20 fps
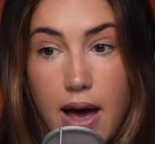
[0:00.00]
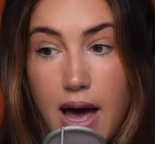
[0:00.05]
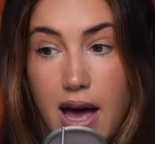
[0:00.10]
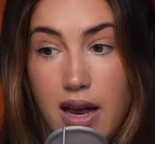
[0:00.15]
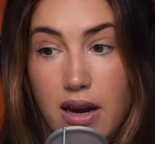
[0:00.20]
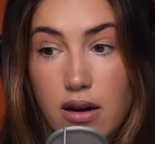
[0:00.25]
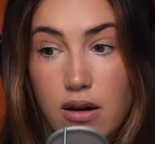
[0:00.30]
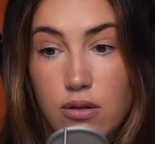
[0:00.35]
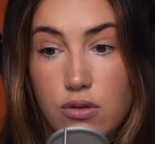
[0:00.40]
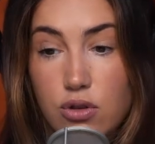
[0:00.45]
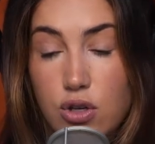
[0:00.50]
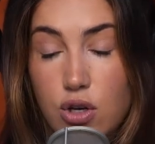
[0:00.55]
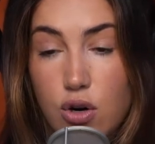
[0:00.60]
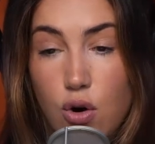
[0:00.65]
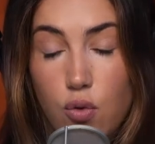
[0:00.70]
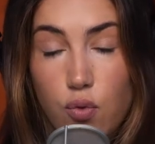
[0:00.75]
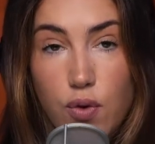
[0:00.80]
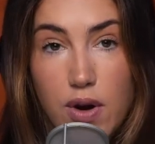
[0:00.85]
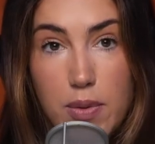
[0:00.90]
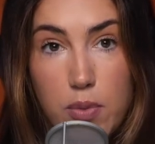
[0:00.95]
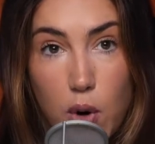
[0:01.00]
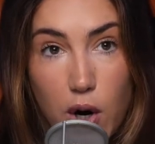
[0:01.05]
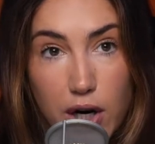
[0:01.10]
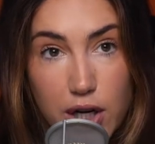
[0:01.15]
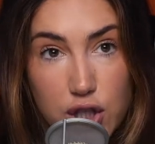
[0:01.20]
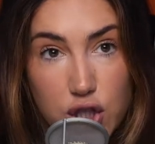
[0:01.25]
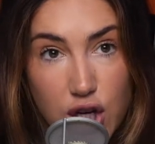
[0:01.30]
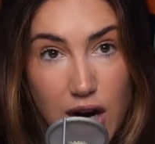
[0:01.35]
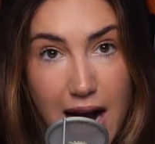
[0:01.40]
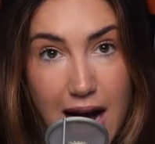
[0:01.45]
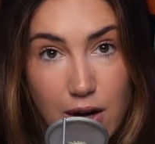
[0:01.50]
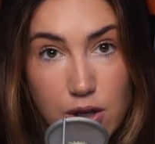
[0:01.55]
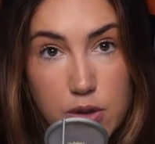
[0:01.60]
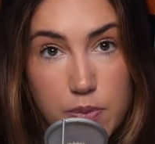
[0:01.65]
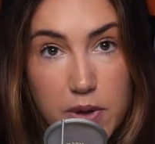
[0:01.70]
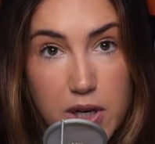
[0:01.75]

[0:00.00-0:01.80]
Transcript: remortgage your house